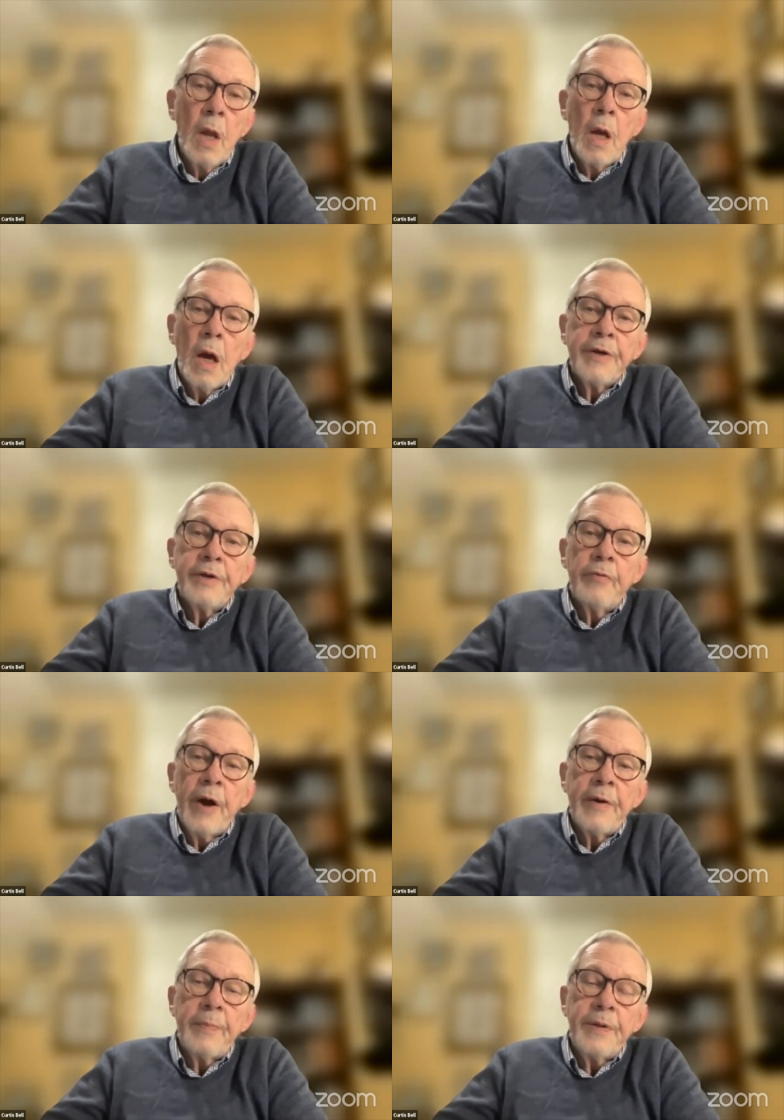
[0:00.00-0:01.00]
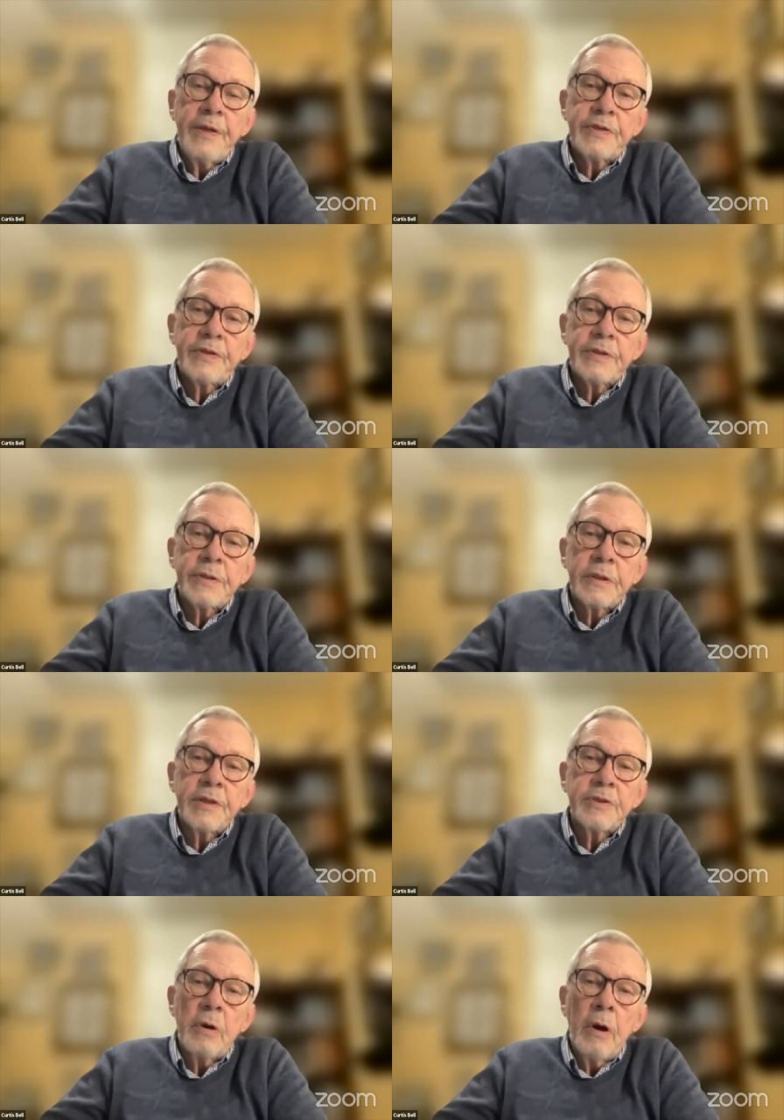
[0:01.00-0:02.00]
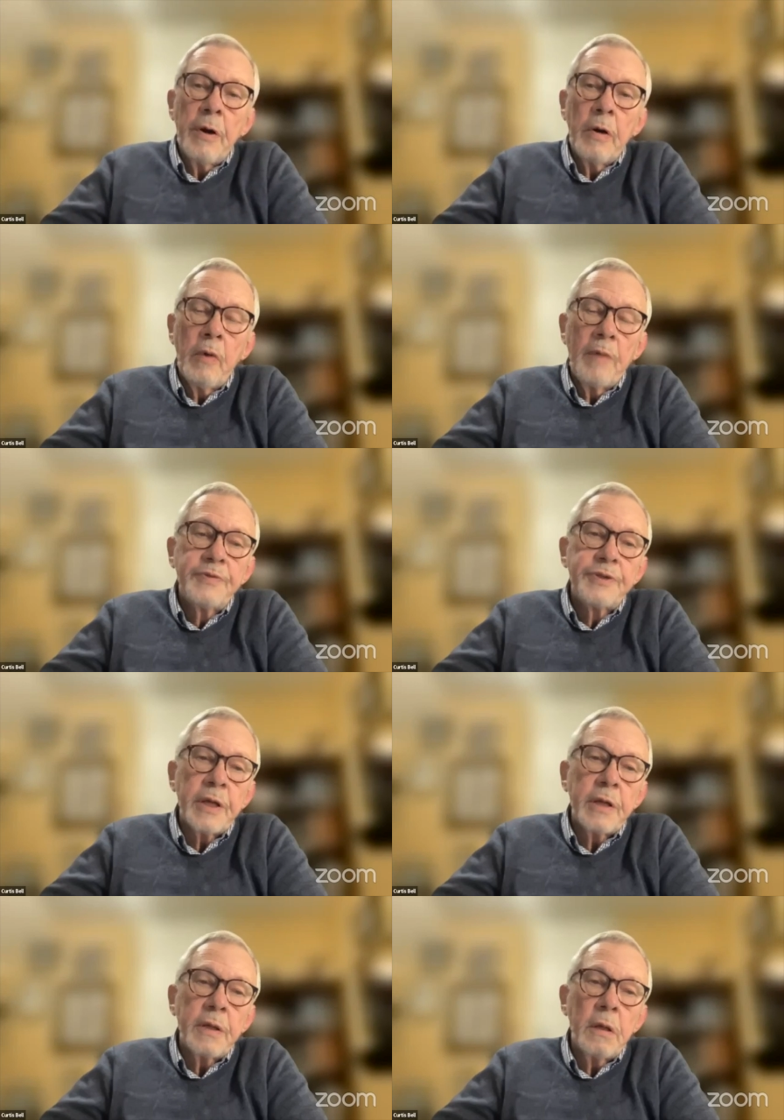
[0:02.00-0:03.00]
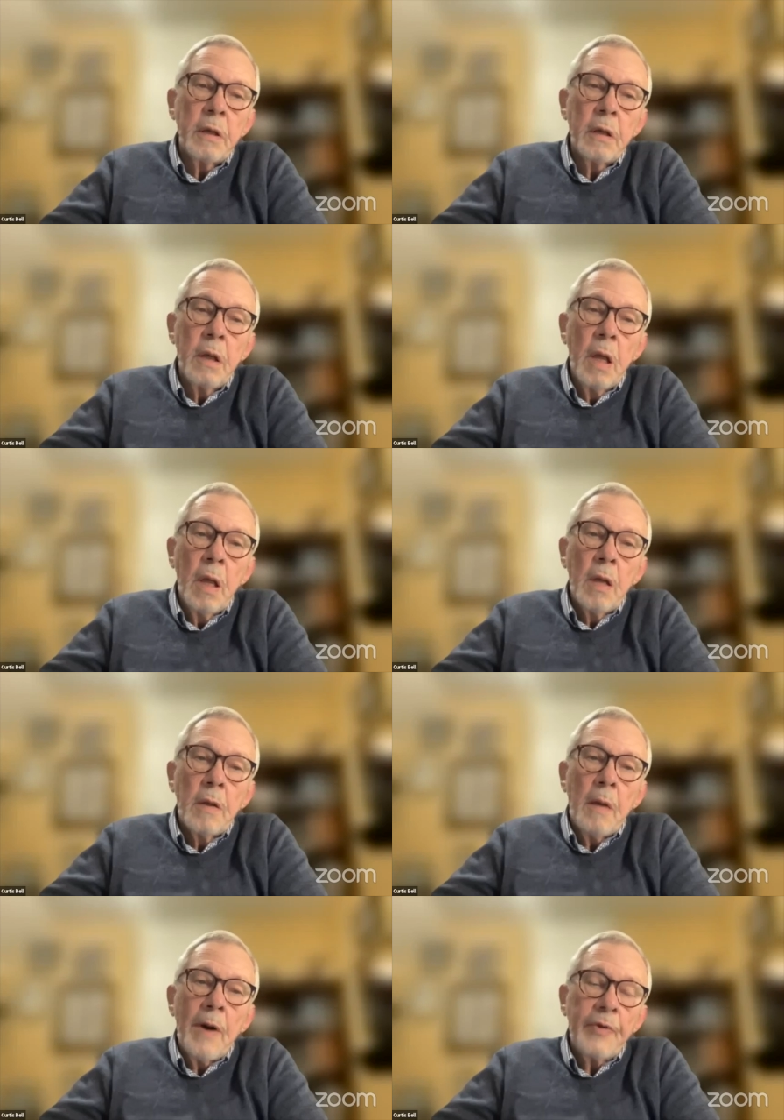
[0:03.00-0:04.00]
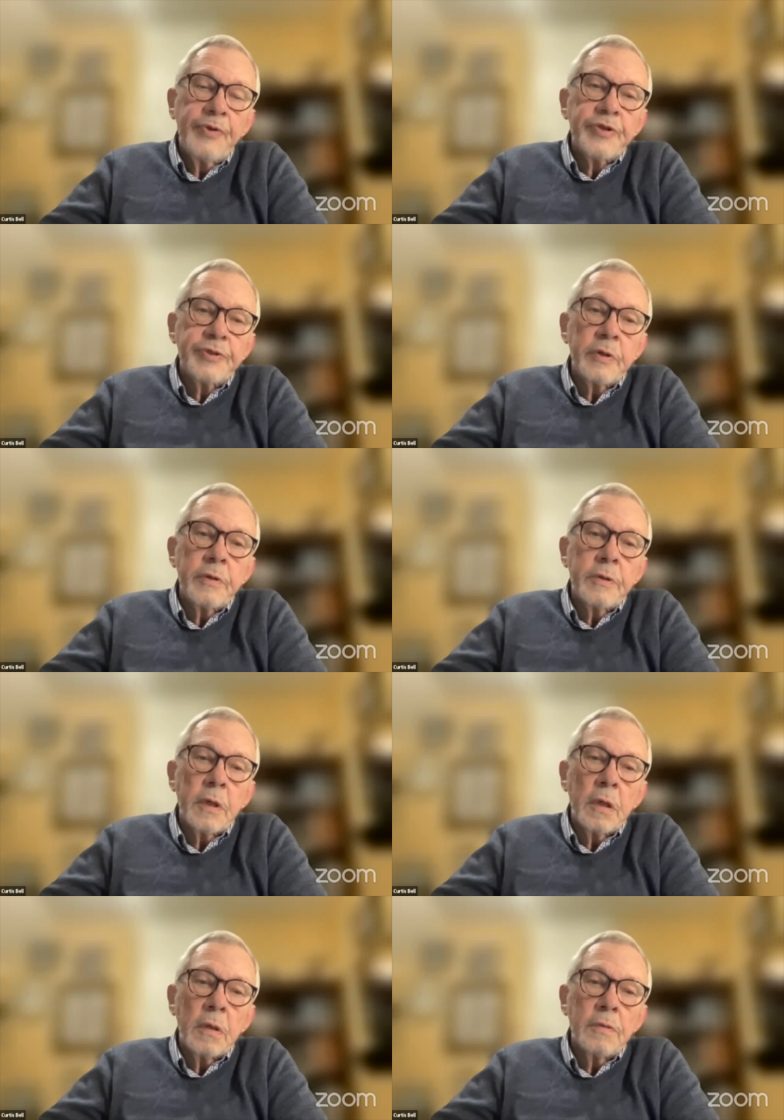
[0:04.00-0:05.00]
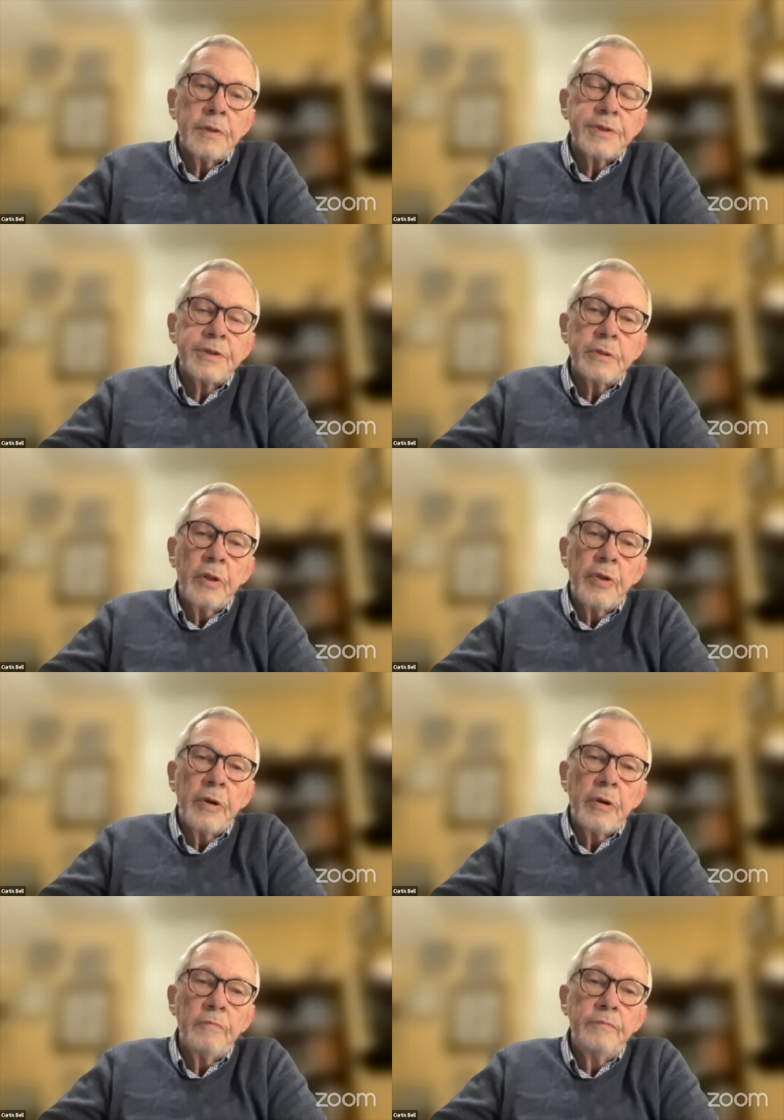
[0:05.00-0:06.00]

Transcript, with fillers: I did write a piece uh, that's on our website about this, but uh, that's still there.